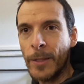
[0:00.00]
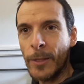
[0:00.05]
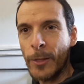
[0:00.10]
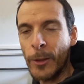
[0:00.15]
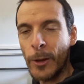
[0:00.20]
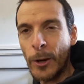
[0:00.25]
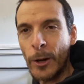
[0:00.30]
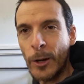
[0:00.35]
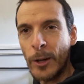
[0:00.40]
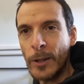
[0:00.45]

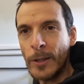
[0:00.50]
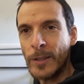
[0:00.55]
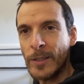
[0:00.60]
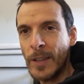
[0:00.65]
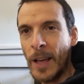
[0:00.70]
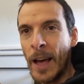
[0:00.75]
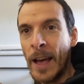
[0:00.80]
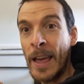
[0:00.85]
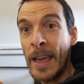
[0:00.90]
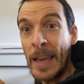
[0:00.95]
there's
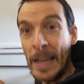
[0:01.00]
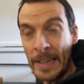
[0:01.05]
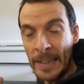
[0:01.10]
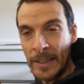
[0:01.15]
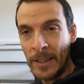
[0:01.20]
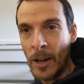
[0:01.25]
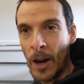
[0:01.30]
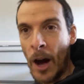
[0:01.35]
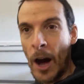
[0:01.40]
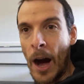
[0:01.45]
a hidden
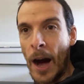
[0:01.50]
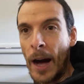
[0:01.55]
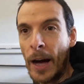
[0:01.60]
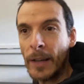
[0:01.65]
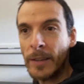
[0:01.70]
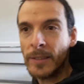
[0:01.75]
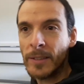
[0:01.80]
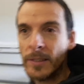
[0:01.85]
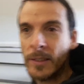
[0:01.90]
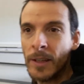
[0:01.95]

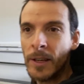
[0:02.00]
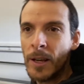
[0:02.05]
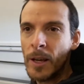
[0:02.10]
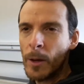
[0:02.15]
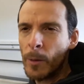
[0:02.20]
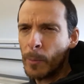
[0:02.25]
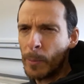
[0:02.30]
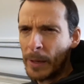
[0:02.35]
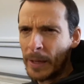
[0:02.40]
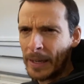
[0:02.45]
cost
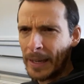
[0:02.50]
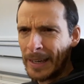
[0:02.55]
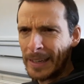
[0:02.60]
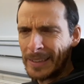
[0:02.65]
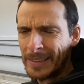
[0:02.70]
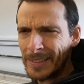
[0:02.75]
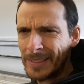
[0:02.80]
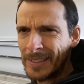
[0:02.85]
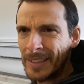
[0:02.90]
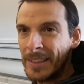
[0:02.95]

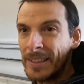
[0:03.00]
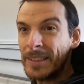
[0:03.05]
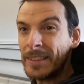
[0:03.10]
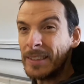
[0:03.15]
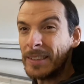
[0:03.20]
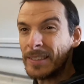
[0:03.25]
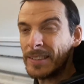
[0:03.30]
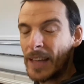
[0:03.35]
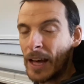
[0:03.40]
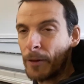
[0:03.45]
because the
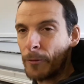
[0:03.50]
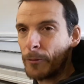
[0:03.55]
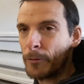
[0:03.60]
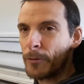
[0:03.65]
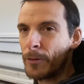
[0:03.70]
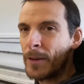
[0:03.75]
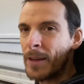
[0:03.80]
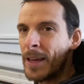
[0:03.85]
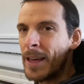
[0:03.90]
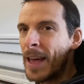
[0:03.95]
stuff
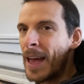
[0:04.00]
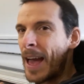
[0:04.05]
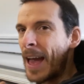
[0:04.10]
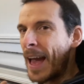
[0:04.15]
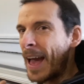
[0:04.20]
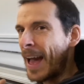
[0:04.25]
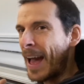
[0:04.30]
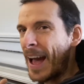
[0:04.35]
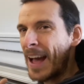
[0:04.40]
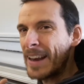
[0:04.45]

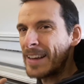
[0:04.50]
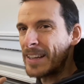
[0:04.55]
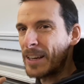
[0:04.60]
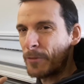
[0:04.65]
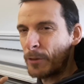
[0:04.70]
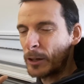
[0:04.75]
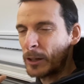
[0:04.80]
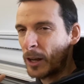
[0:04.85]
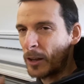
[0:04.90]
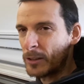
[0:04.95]
had
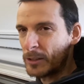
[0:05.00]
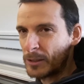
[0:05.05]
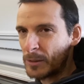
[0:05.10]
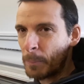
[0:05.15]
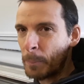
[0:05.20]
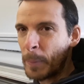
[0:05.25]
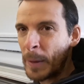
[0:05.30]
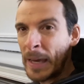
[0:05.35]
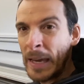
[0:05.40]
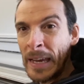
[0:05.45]
different colors
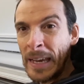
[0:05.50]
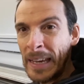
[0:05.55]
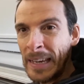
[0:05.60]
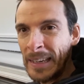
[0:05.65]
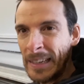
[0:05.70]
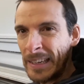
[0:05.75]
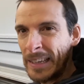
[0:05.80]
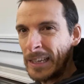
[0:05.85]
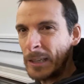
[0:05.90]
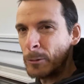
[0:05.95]
of paint
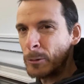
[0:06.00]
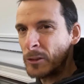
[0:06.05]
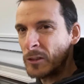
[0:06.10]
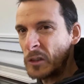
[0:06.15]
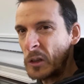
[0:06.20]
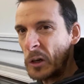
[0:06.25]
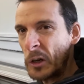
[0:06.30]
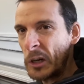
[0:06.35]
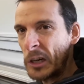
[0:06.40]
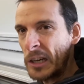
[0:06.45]
and it was
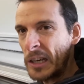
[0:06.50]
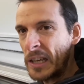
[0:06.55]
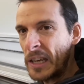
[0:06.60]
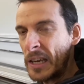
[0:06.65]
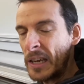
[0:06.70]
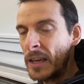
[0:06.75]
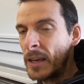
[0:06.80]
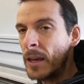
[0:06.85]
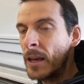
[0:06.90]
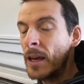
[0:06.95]

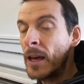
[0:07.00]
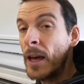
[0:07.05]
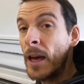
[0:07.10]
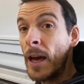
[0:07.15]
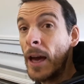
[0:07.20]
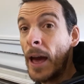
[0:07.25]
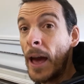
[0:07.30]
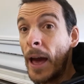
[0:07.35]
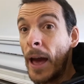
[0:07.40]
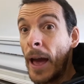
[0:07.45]
dirty
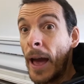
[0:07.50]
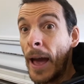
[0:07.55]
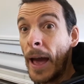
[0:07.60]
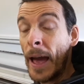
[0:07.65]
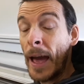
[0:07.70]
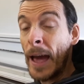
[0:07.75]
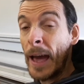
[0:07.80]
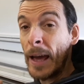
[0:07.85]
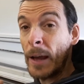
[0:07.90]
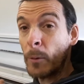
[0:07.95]

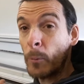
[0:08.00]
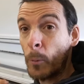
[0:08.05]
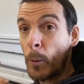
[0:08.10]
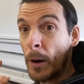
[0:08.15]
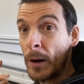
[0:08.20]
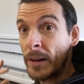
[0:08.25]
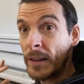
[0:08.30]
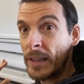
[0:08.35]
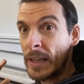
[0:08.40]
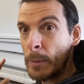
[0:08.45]
and
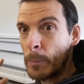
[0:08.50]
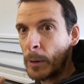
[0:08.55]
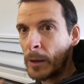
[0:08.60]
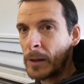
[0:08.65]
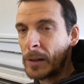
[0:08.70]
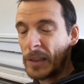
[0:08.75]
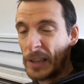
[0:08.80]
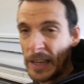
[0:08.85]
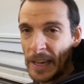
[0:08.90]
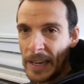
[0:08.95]
wanted to keep it
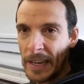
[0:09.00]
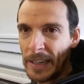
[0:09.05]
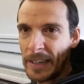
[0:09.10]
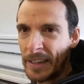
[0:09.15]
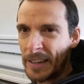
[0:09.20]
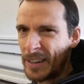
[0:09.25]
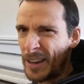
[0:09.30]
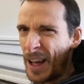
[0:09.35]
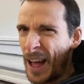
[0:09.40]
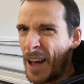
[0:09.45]
clean and
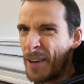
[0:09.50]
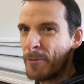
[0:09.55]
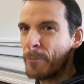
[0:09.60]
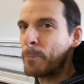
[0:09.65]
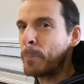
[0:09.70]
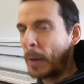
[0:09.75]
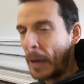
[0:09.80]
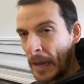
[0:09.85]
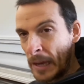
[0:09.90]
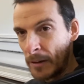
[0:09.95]
not have
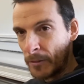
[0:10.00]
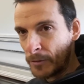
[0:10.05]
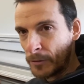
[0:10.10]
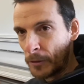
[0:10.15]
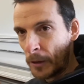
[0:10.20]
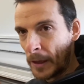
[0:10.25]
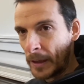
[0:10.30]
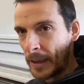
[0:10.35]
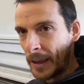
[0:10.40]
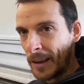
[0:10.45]
paint
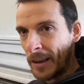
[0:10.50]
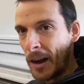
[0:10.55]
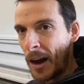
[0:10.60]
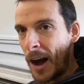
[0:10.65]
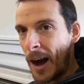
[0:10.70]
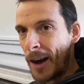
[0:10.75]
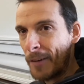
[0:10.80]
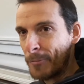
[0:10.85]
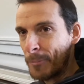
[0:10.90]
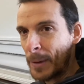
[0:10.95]
flaking
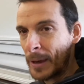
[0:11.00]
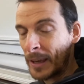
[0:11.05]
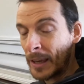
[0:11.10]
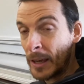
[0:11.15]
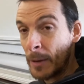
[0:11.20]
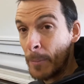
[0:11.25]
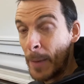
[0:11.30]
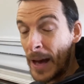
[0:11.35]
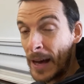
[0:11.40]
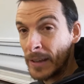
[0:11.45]
off, making a
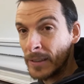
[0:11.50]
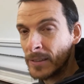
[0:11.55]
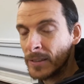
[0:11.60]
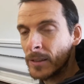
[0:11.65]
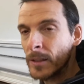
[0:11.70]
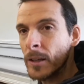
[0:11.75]
mess.